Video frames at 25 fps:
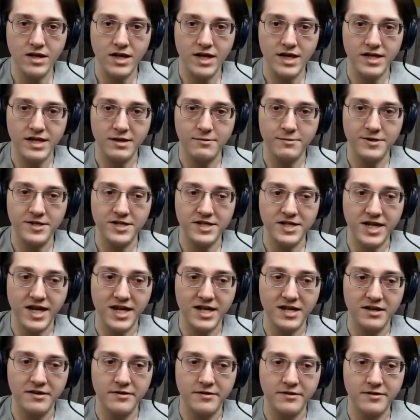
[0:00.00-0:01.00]
I think we just
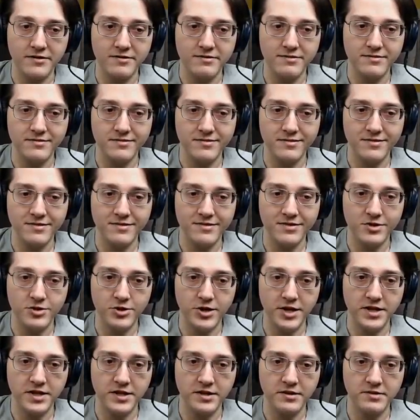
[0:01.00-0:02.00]
got another
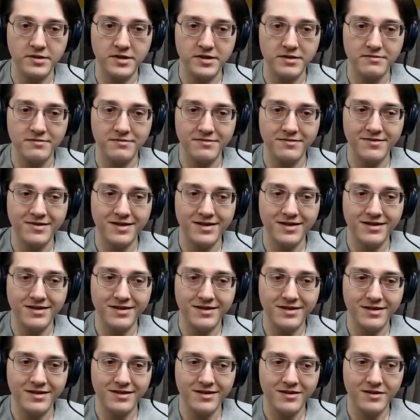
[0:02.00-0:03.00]
train load
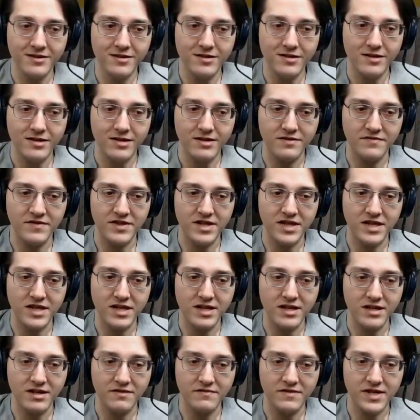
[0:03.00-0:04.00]
of the,
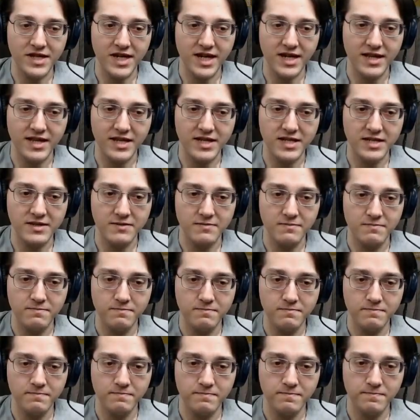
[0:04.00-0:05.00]
uh, of the tailings.
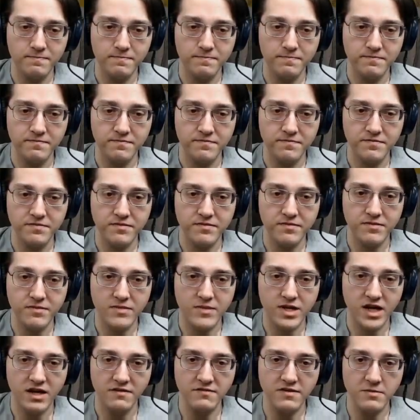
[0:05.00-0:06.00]

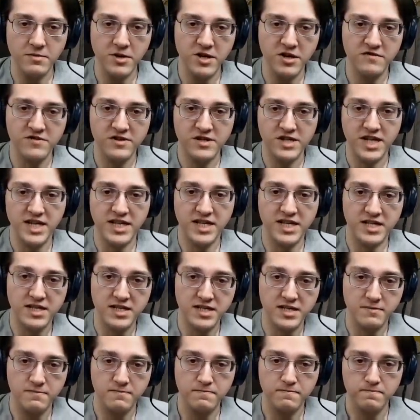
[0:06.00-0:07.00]
Of the beautiful
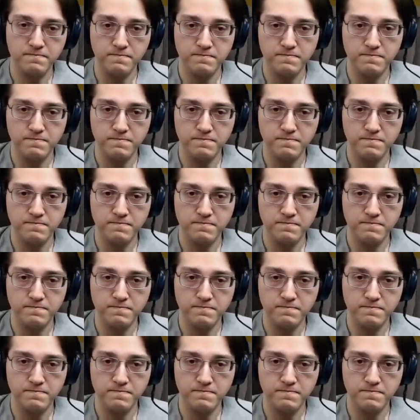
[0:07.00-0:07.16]
tailings.